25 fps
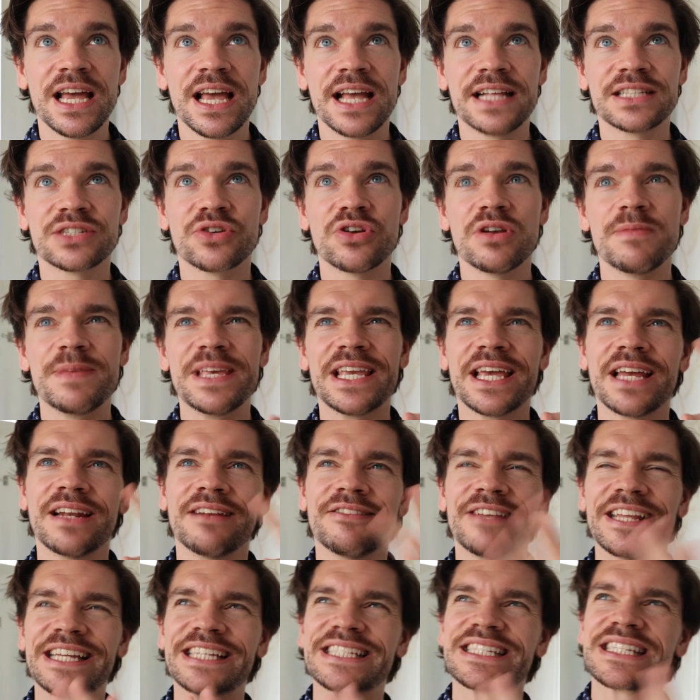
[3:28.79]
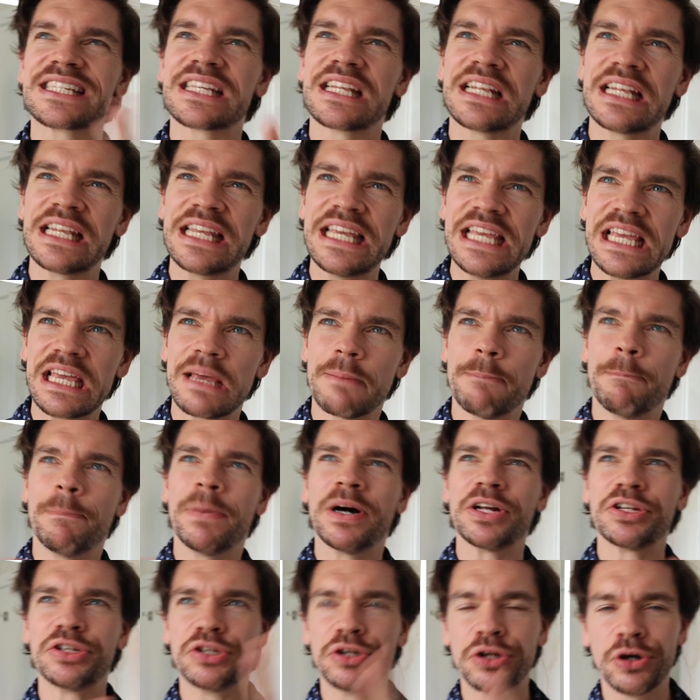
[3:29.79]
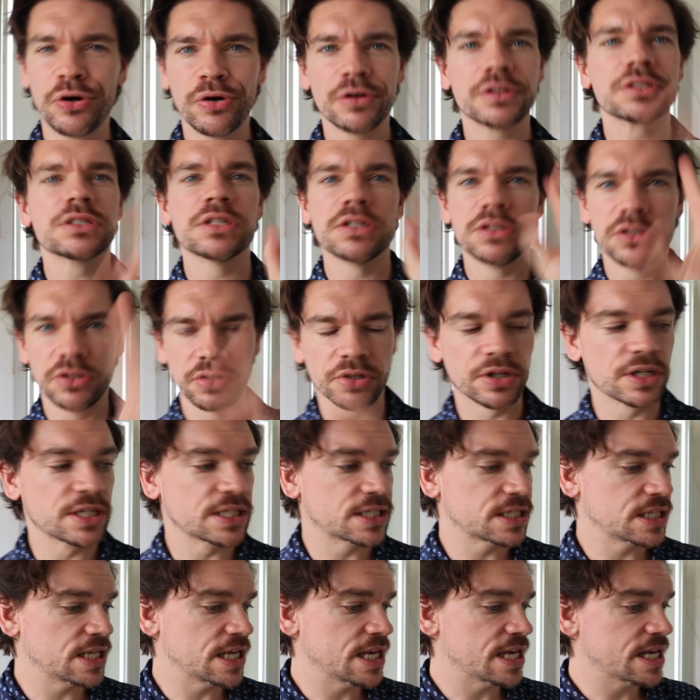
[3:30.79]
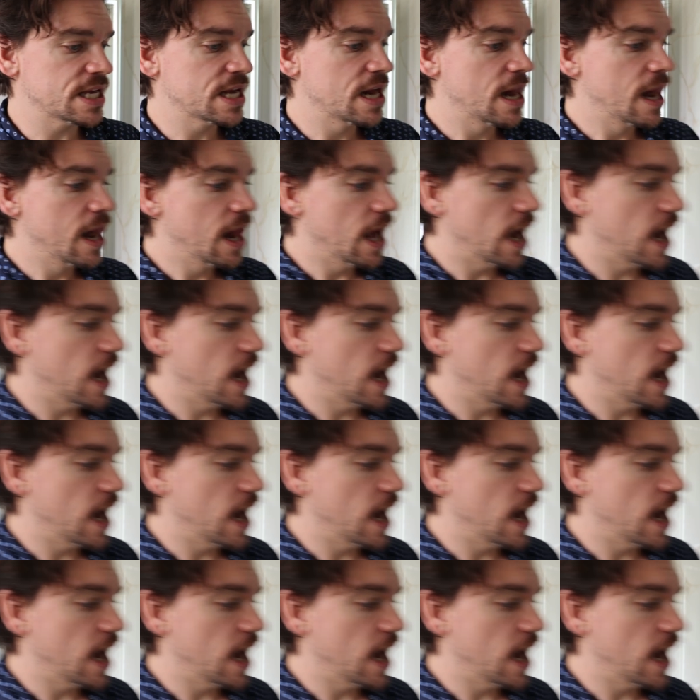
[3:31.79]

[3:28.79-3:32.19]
It's going to be kind of like sleek, but not. You're going to see.